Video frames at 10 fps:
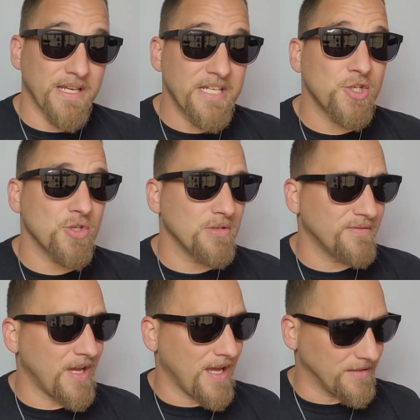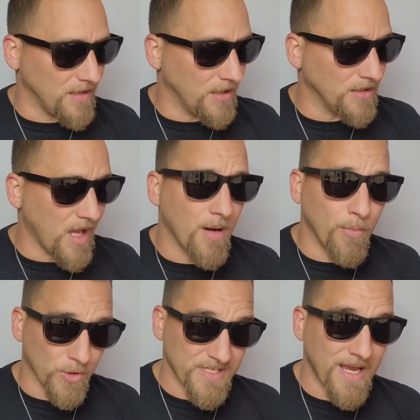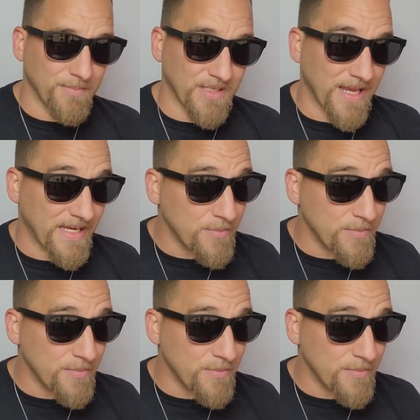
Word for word: He should have gotten a lot more time than that.